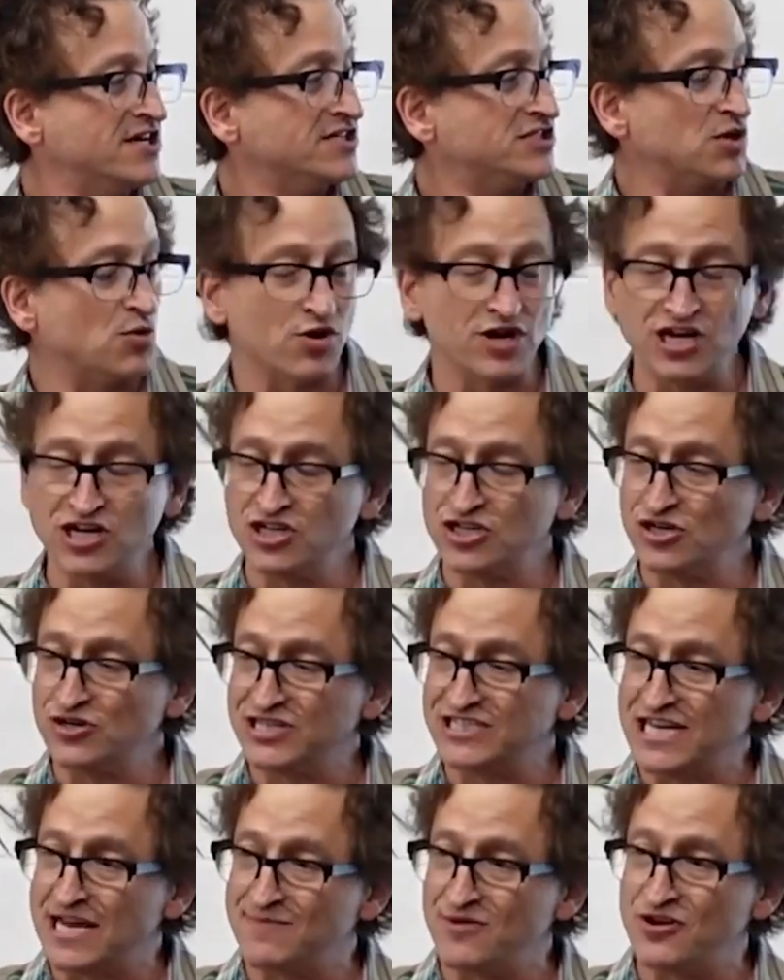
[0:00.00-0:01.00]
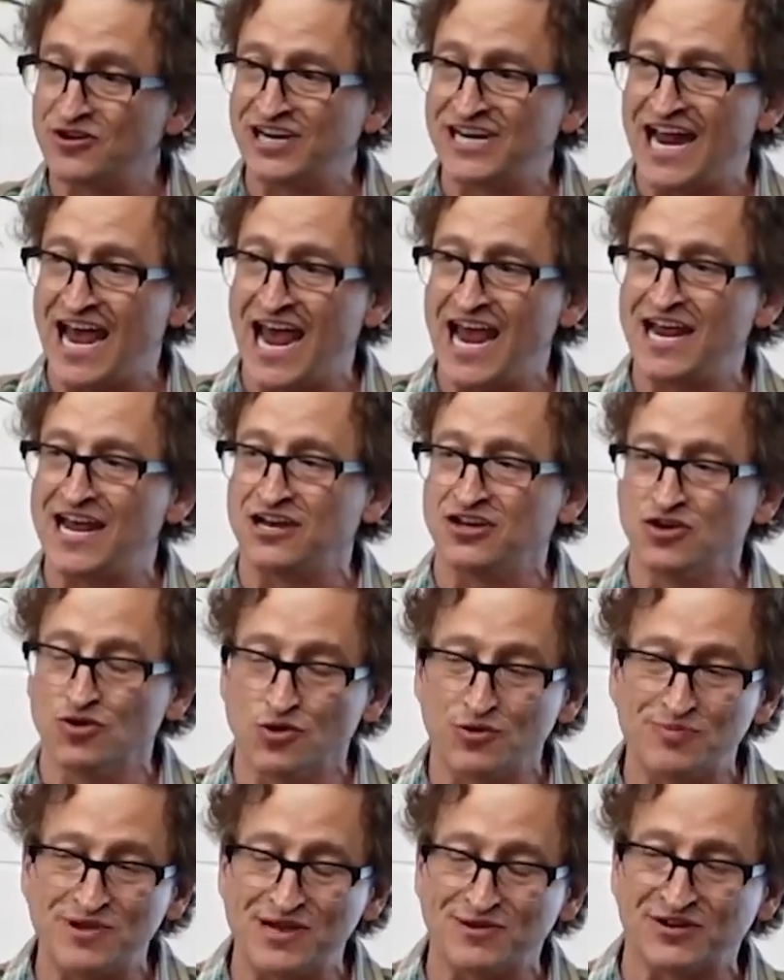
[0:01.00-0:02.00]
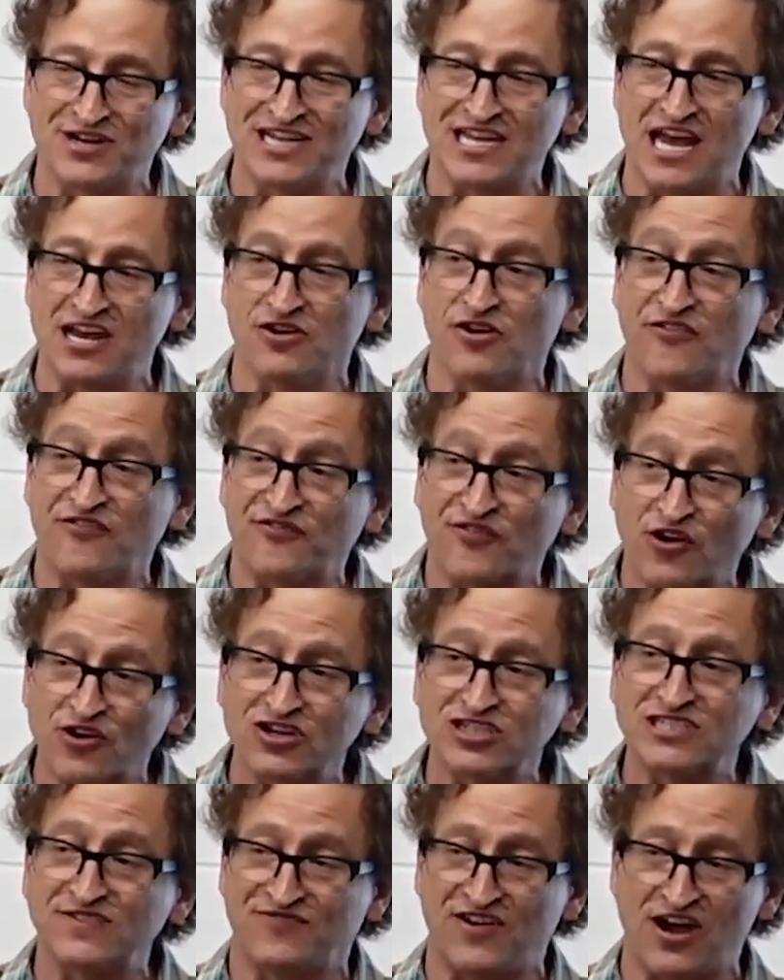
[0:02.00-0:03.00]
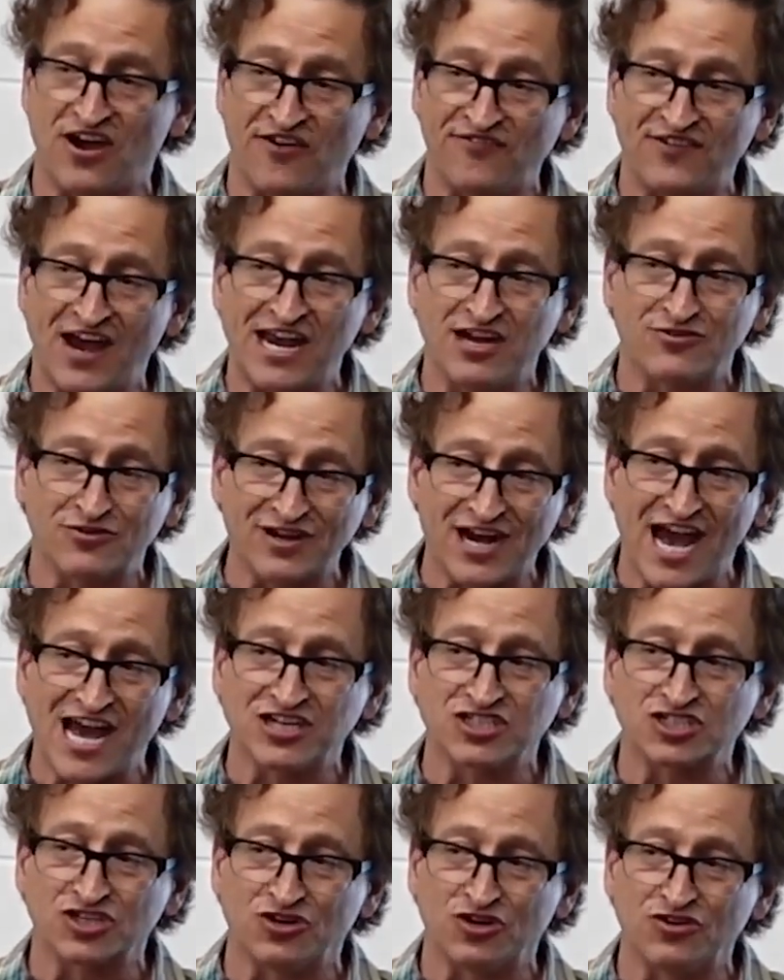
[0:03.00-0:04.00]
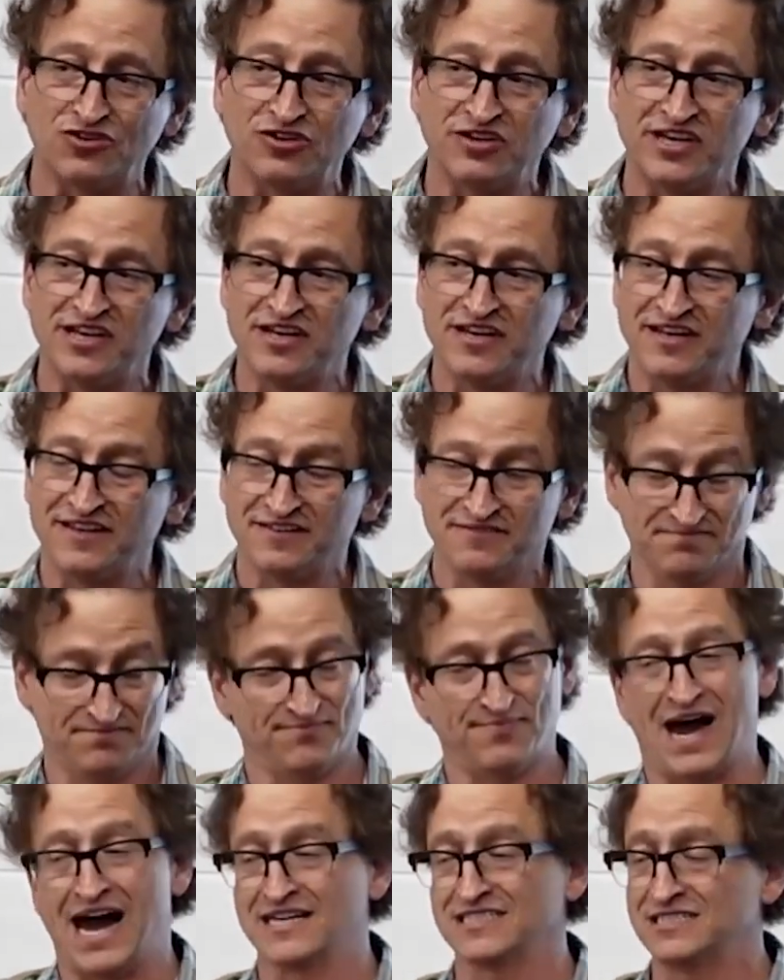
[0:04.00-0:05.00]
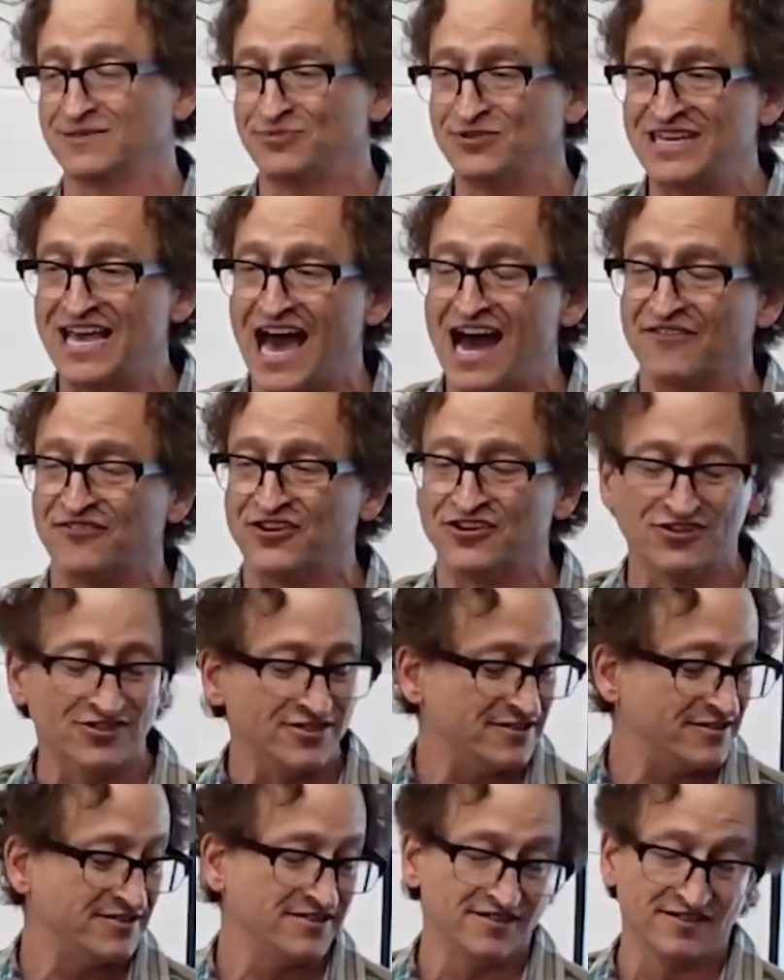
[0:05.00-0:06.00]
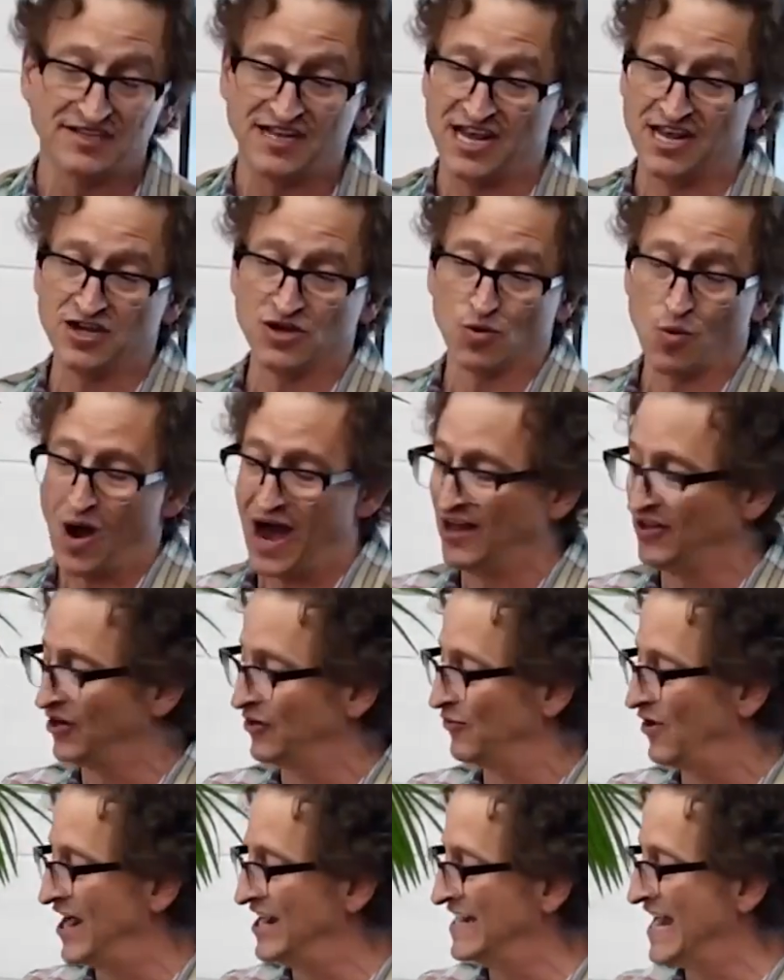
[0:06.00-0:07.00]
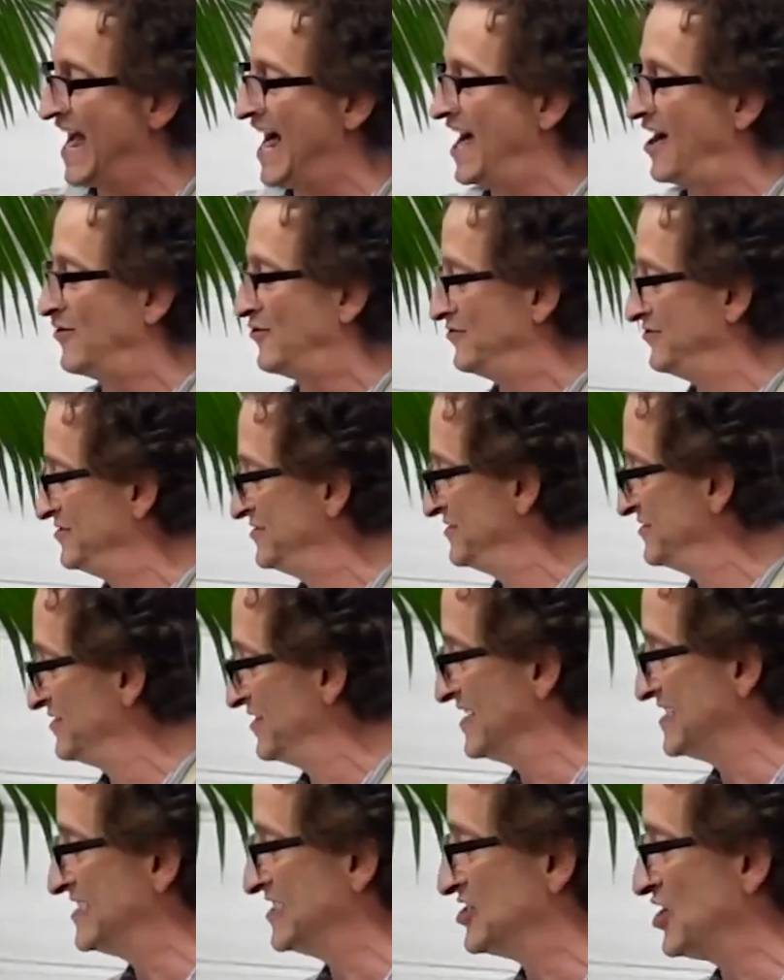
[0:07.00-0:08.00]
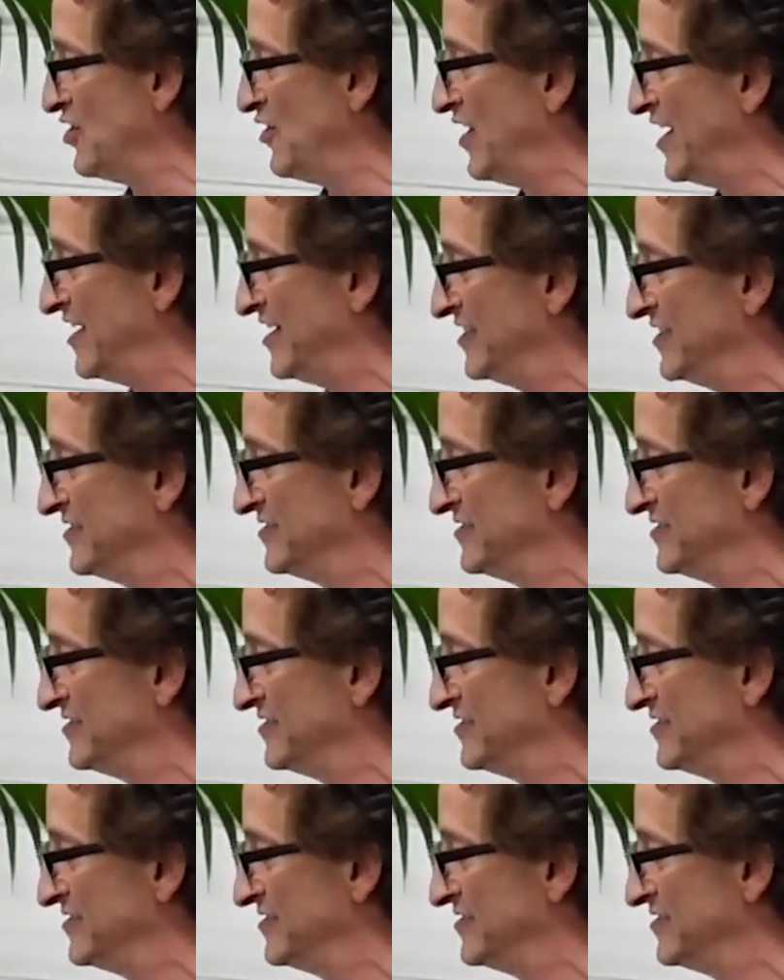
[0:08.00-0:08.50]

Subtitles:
So we're going to do a demo today, and you will be able to get your first verified credential, possibly ever, in your wallet right now. Let's do it.